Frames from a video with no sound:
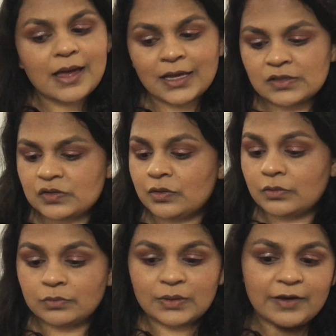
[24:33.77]
And
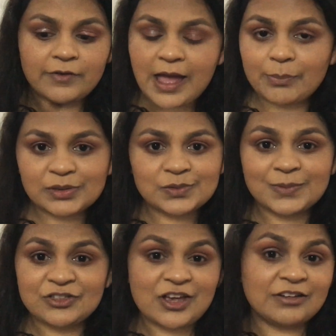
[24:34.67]
so whatever happens with
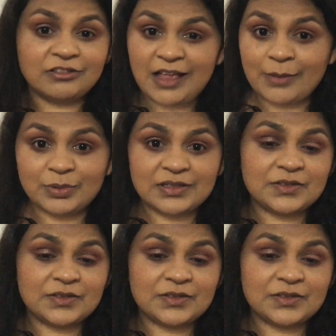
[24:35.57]
my channel happens.